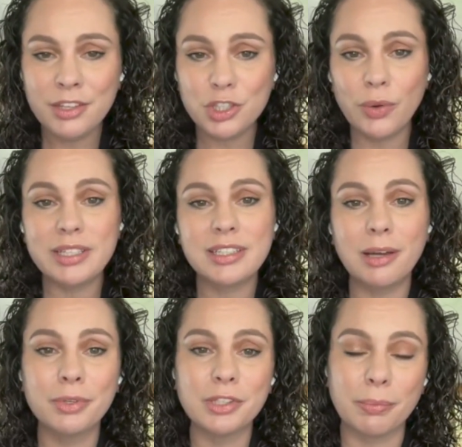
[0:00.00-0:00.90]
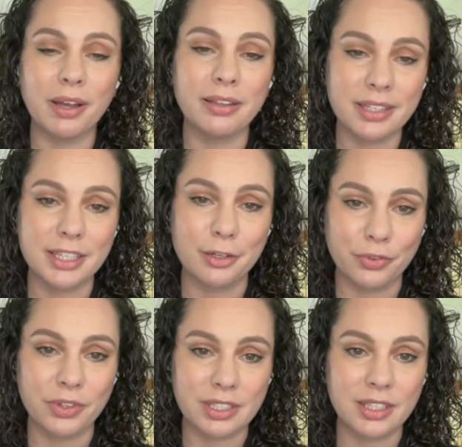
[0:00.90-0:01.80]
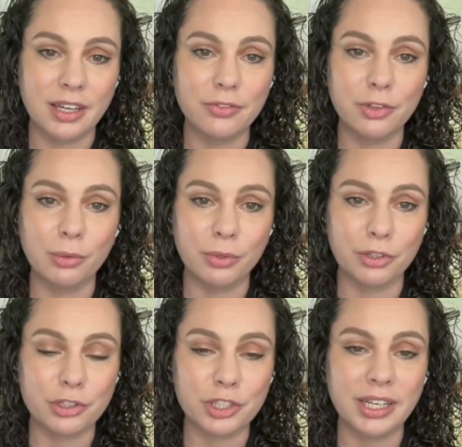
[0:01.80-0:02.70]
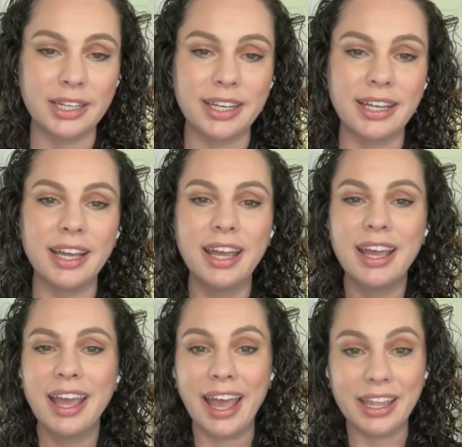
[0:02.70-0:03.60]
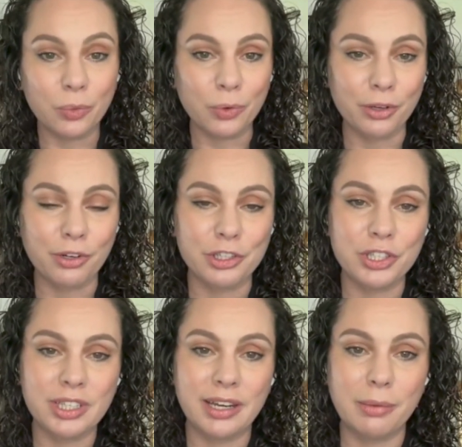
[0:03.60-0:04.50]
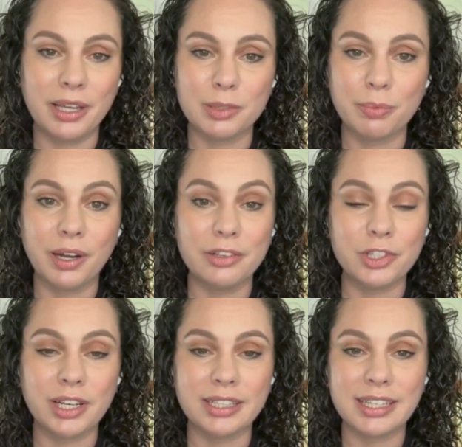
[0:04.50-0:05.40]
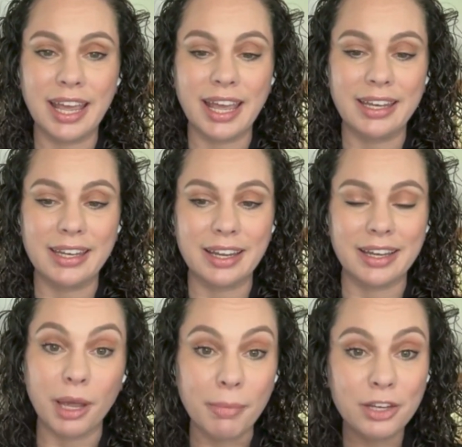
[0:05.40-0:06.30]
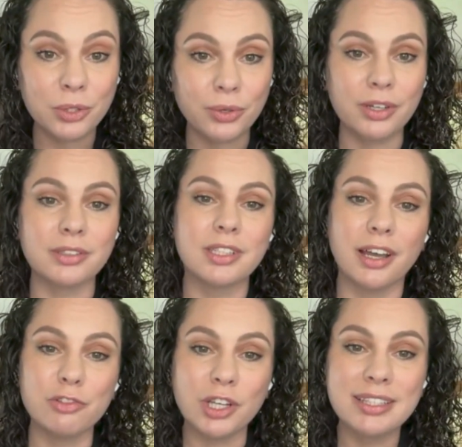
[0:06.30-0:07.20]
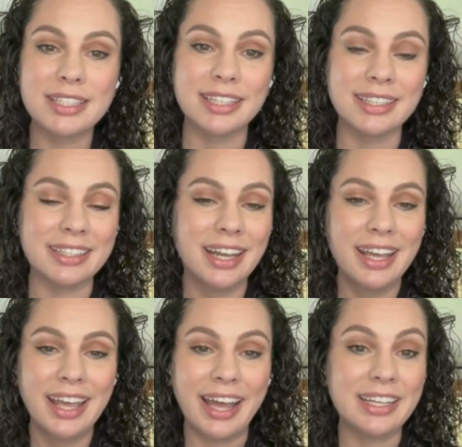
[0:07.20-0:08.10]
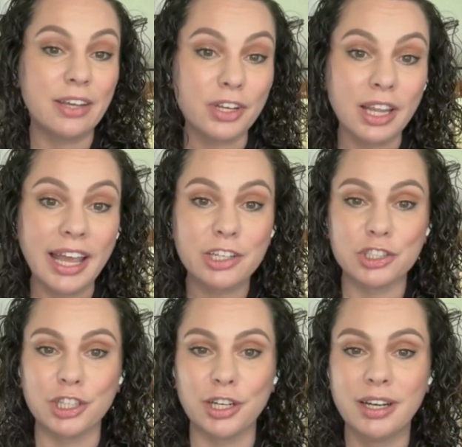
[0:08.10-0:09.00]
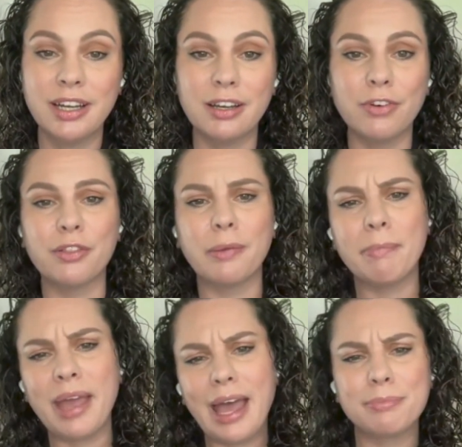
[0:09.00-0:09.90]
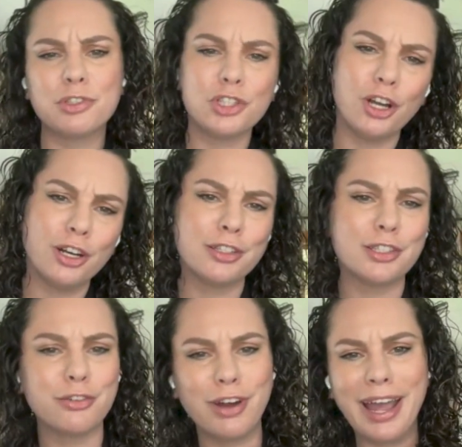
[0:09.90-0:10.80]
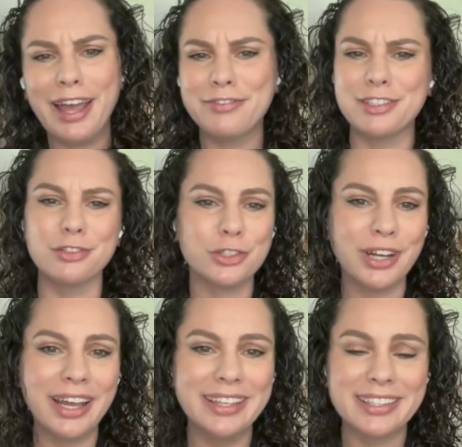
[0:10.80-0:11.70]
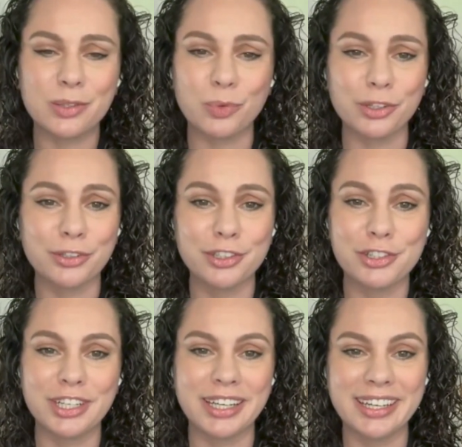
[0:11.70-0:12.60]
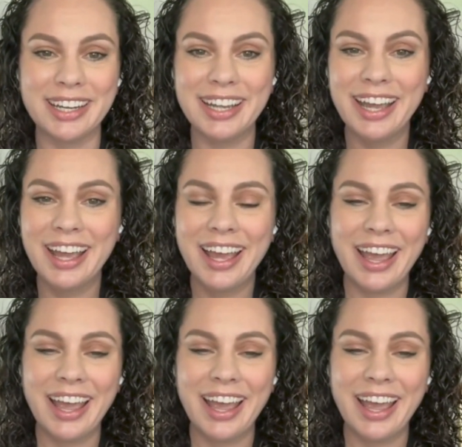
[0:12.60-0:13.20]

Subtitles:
And so I stumbled upon the Center for the Study of Global Christianity and the World Christian Database Project. And my mentor, Todd Johnson, had given a lecture of all the maps, charts, graphs, and trends in world Christianity.